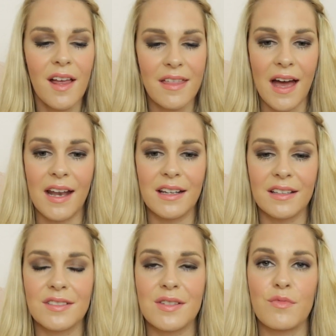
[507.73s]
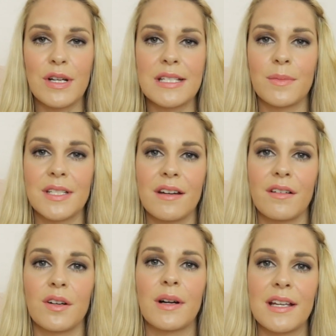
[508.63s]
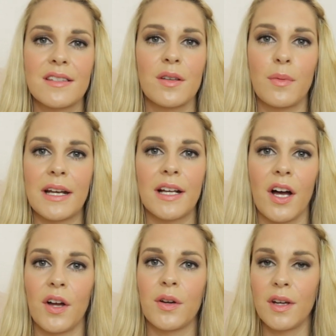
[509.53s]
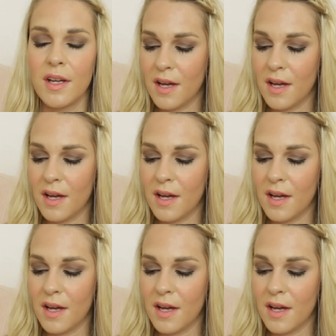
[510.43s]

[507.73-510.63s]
then some reading material is the way to go.